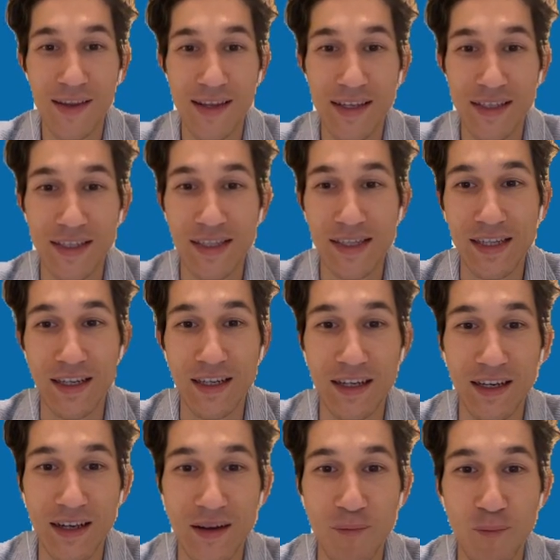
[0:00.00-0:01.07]
this
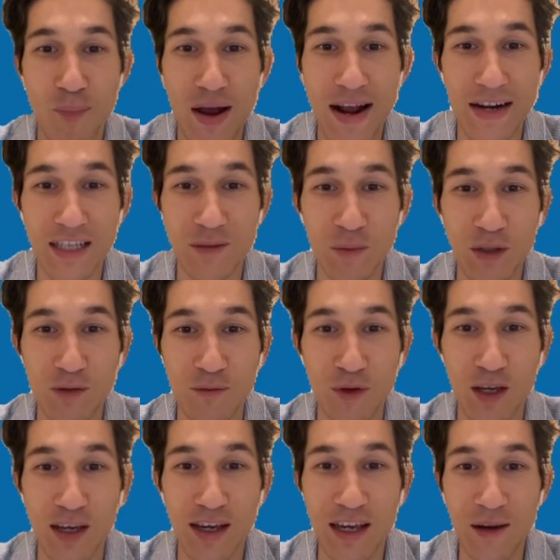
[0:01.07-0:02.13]
uh, embarrassment of a
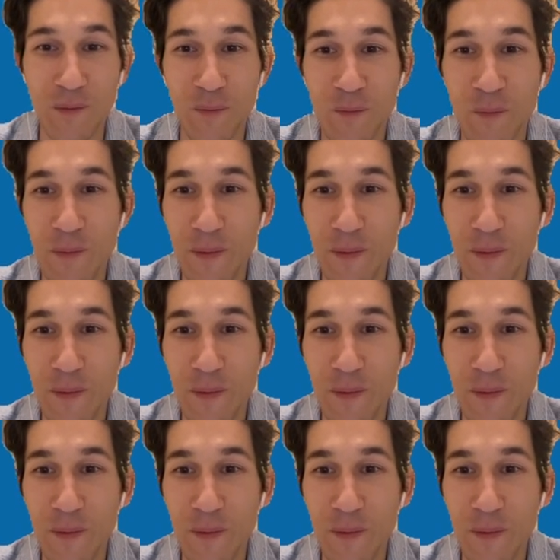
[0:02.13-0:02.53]
game.